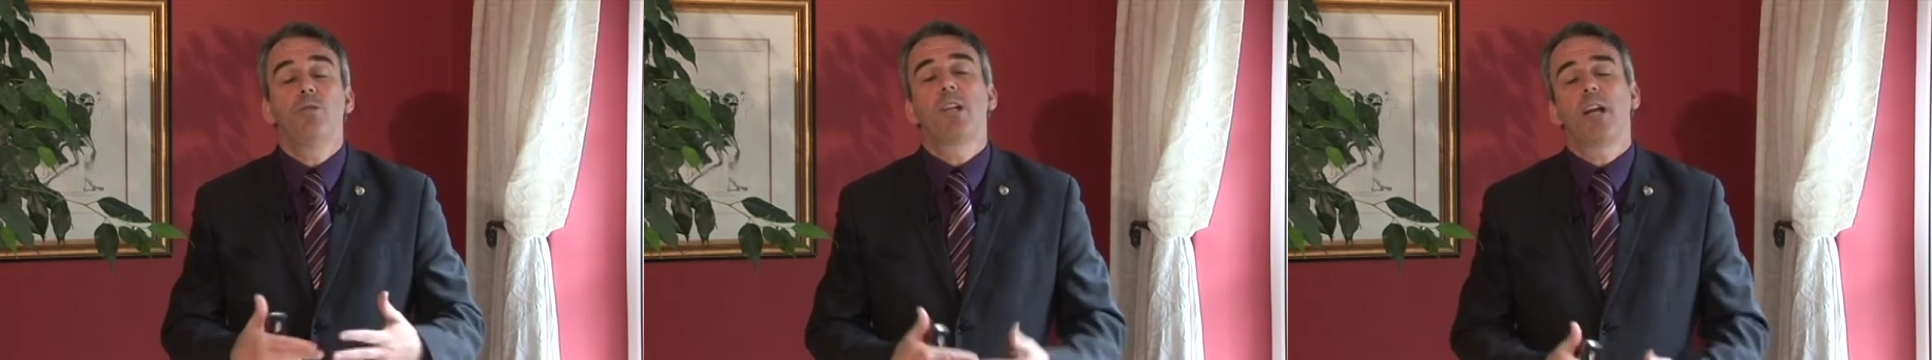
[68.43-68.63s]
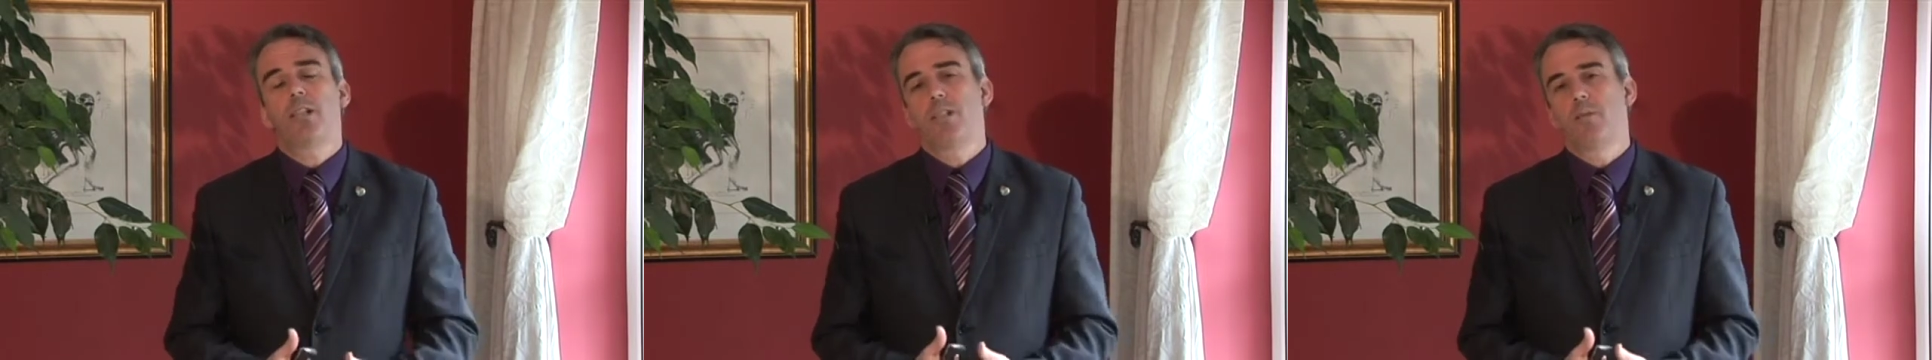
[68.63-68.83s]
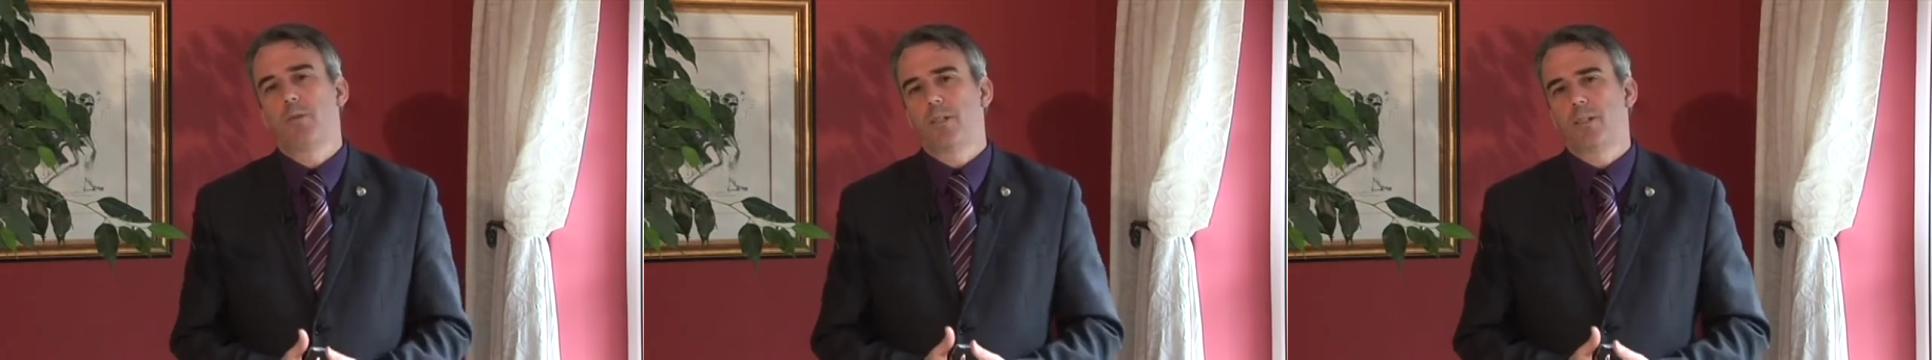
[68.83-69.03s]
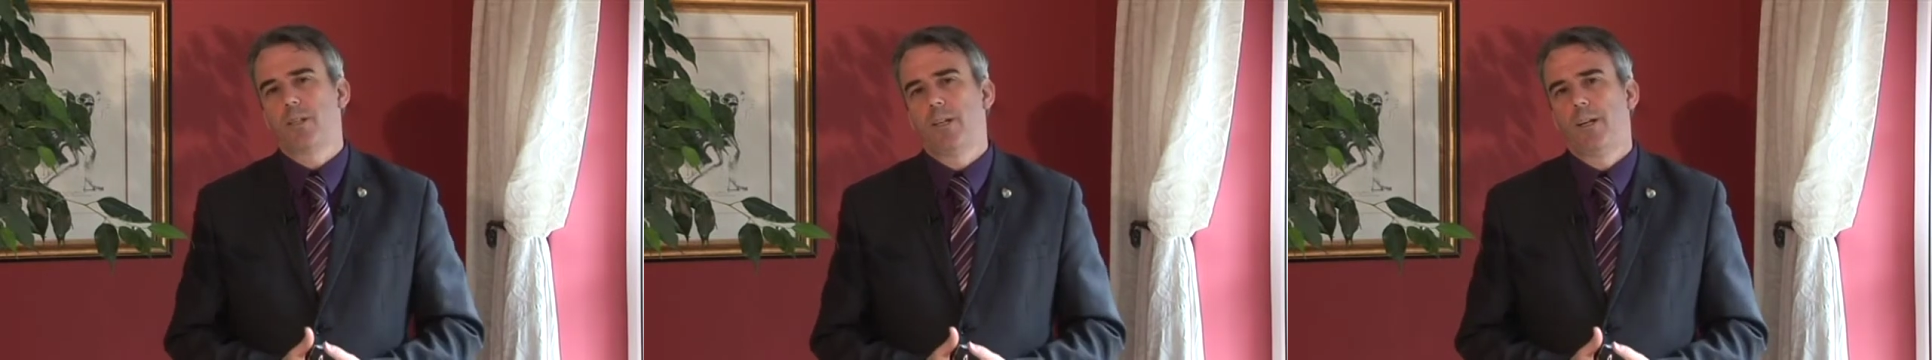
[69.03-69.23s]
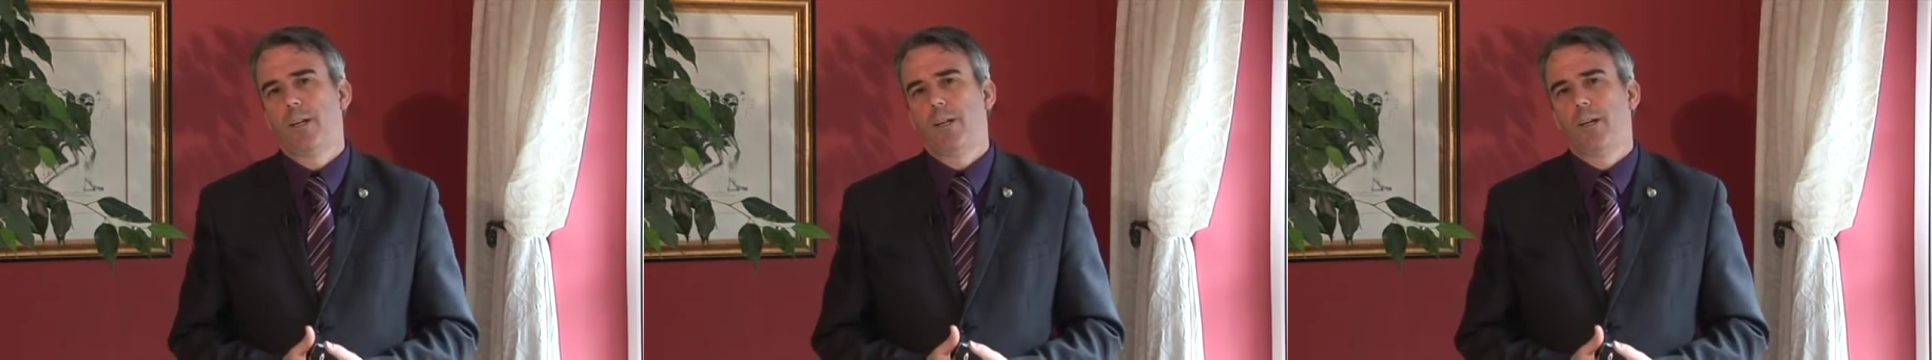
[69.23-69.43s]
customers.
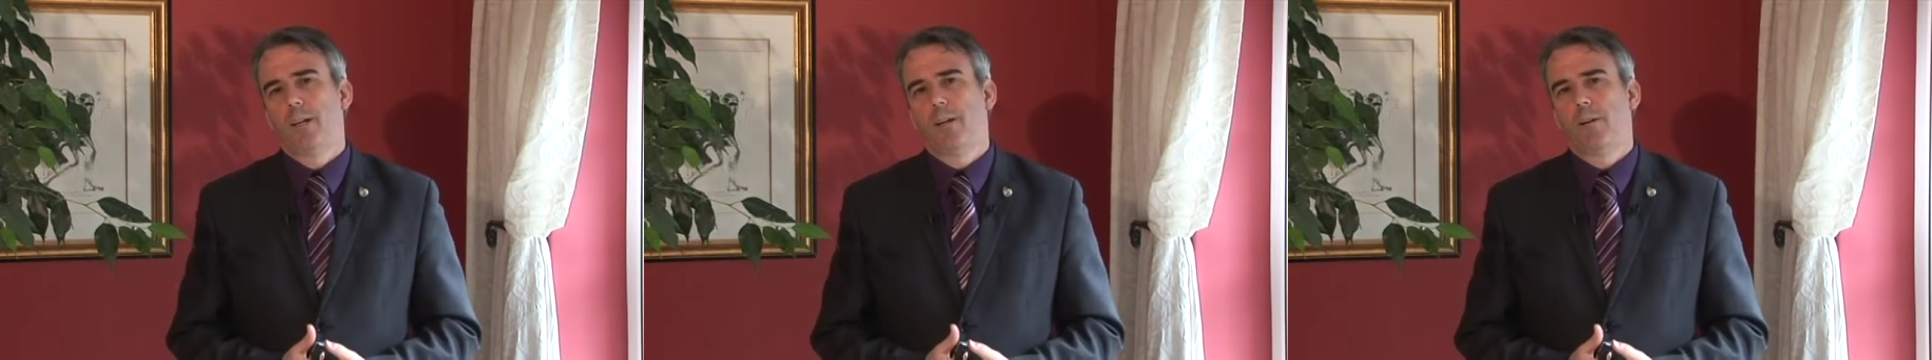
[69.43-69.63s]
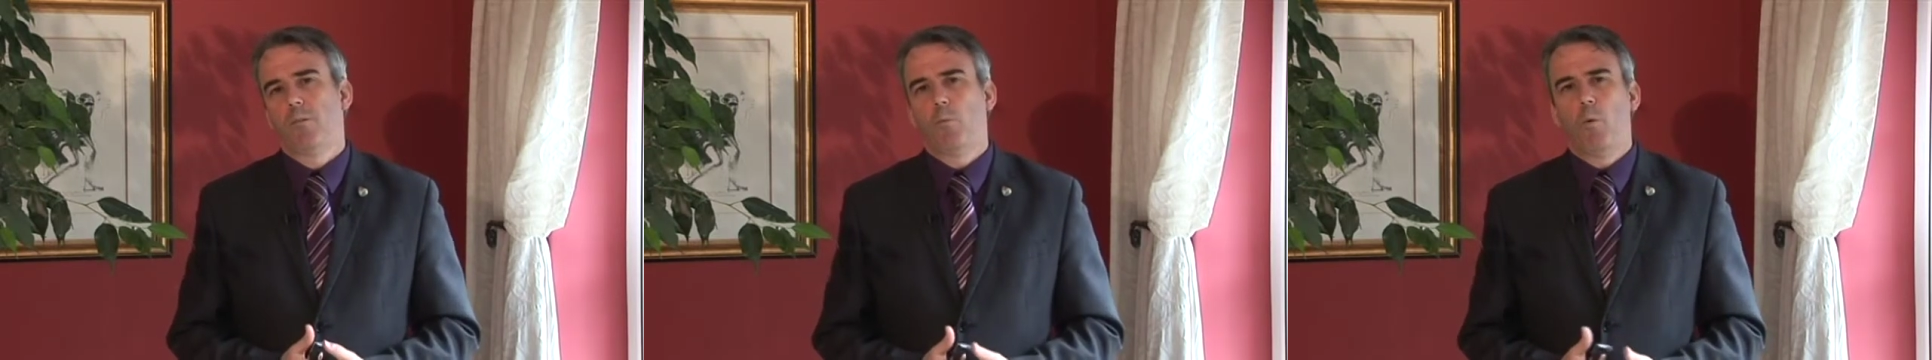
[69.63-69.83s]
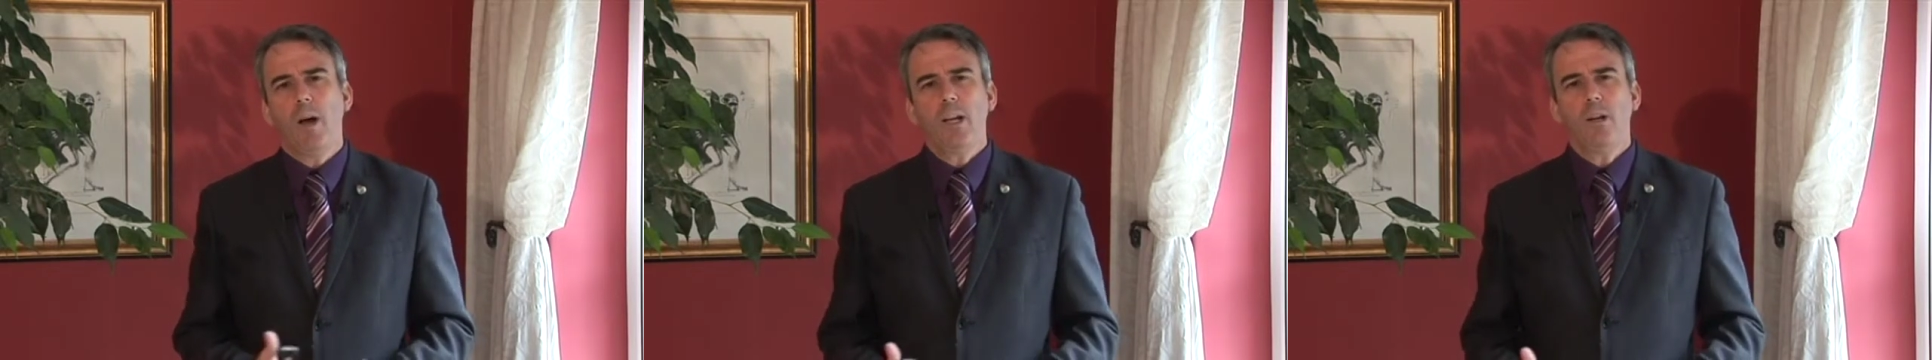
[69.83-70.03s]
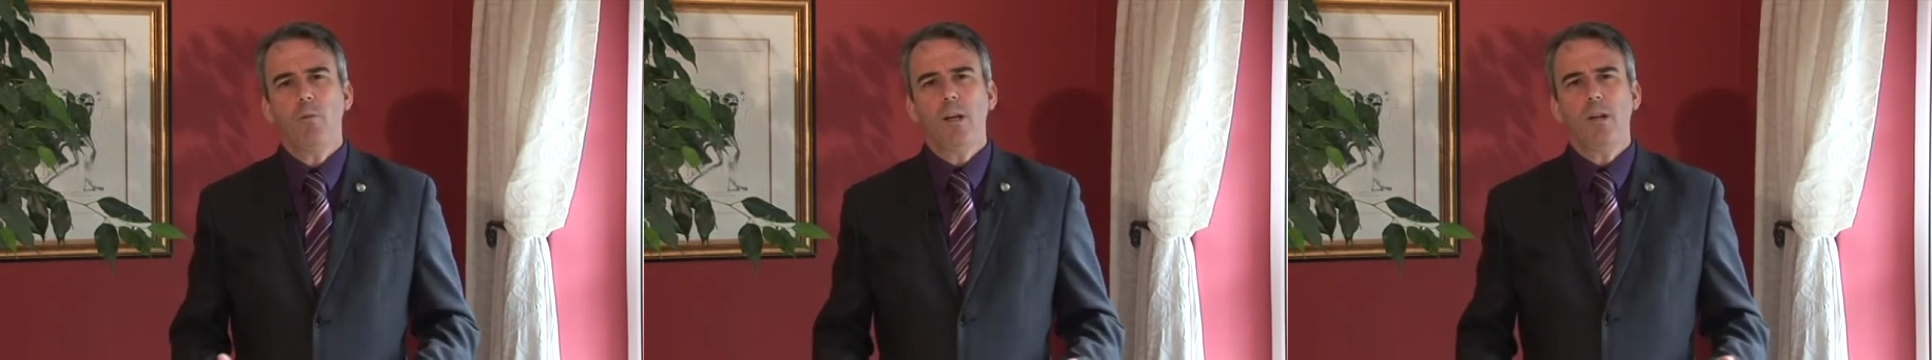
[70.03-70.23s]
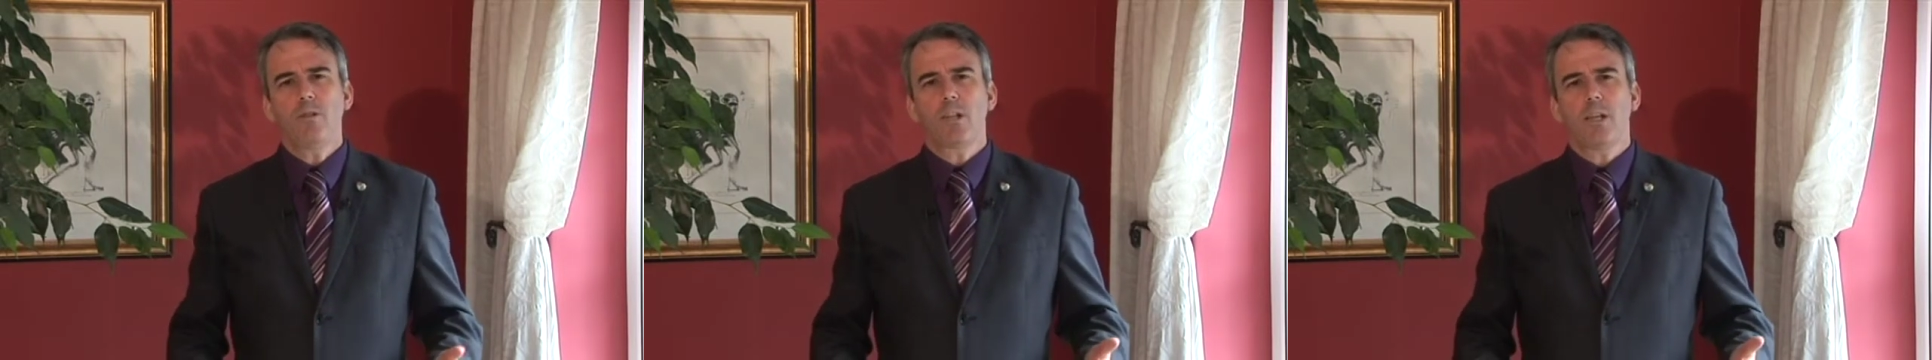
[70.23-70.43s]
Why do
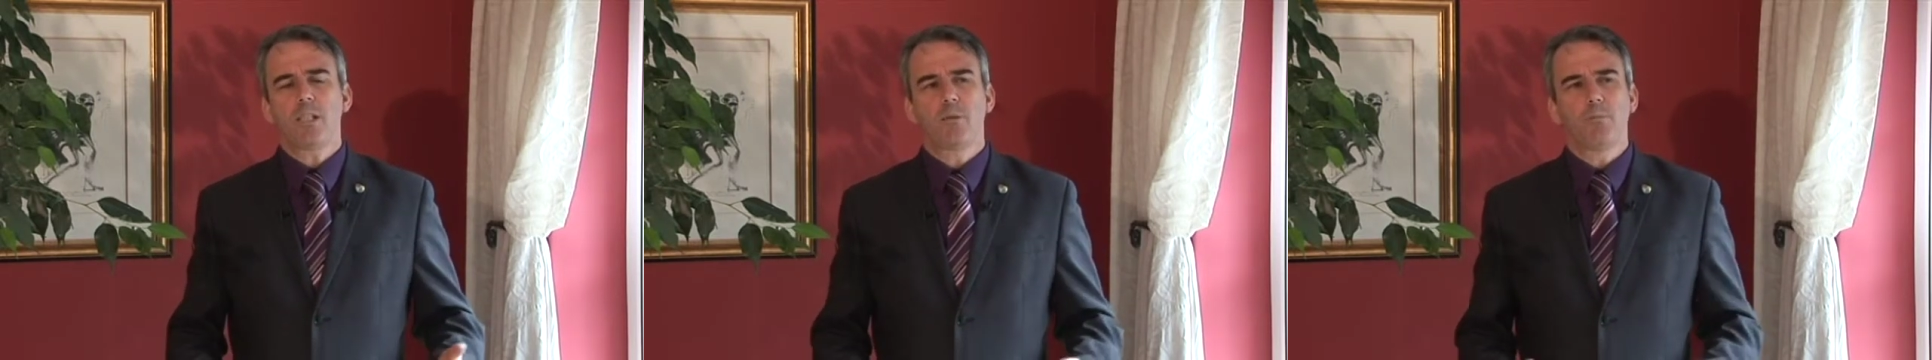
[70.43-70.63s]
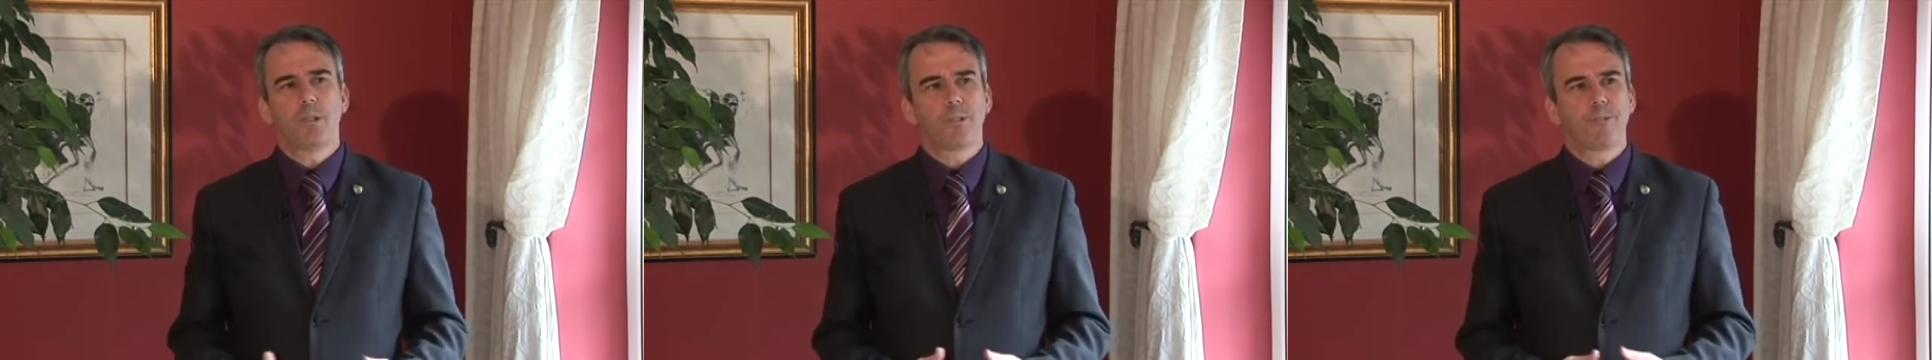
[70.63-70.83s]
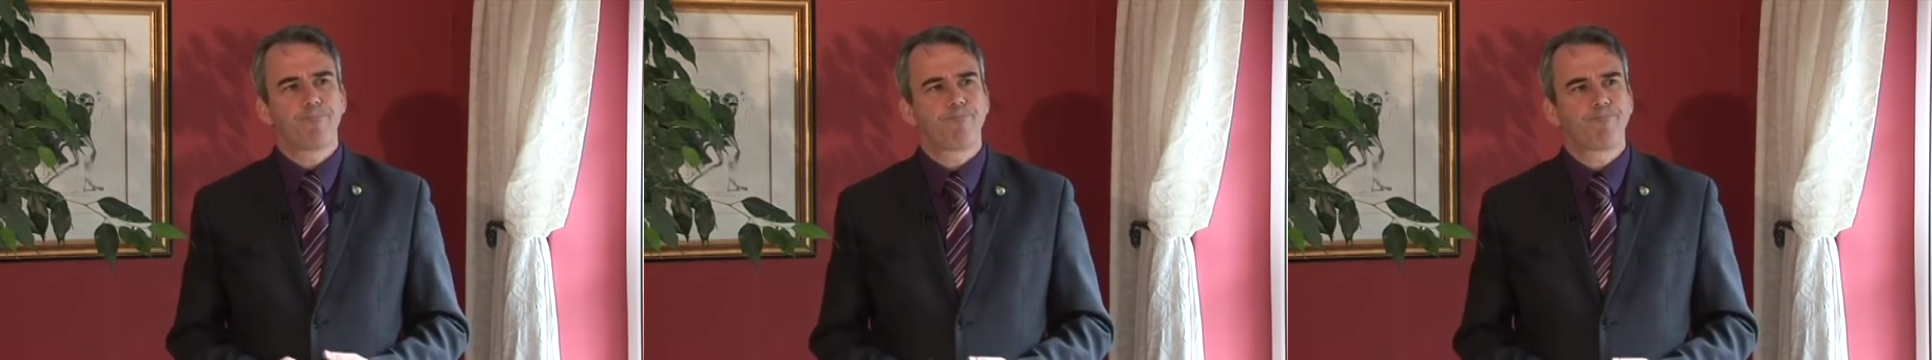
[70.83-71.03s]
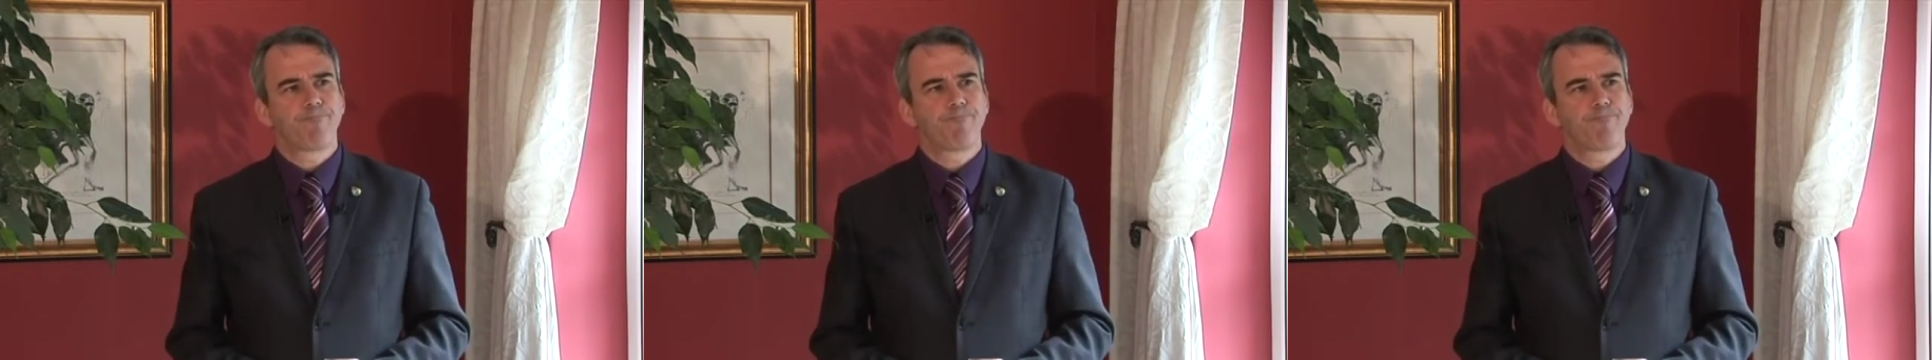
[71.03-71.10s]
we lose customers?